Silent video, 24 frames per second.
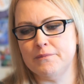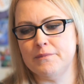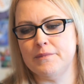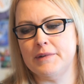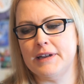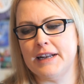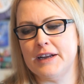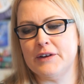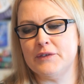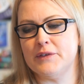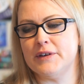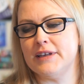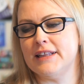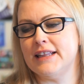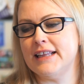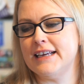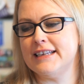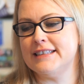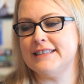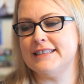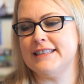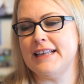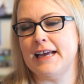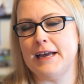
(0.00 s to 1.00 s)
but I
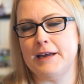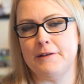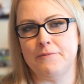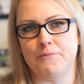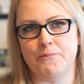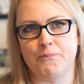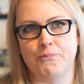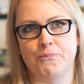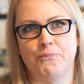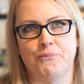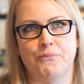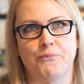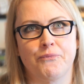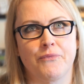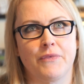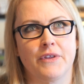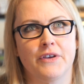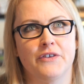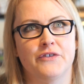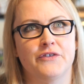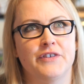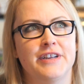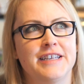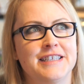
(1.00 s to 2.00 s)
realized that
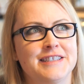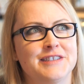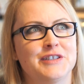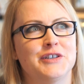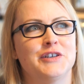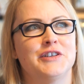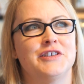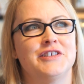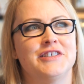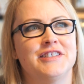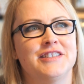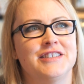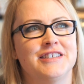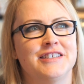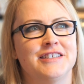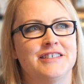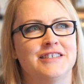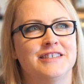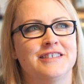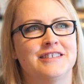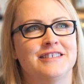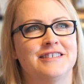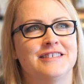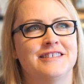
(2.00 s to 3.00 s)

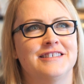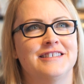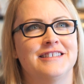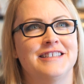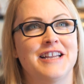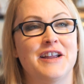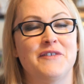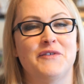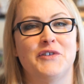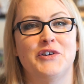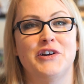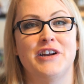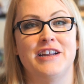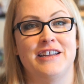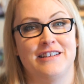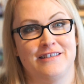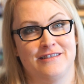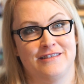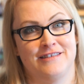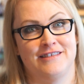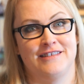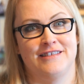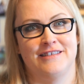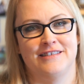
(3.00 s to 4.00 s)
research never
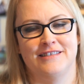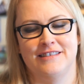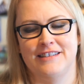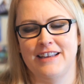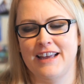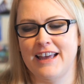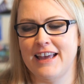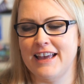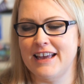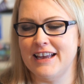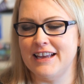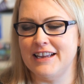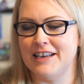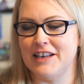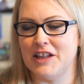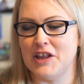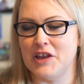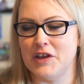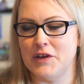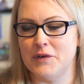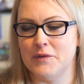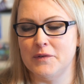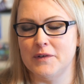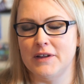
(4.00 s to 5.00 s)
ends,
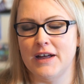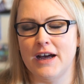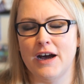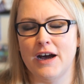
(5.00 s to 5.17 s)
and you will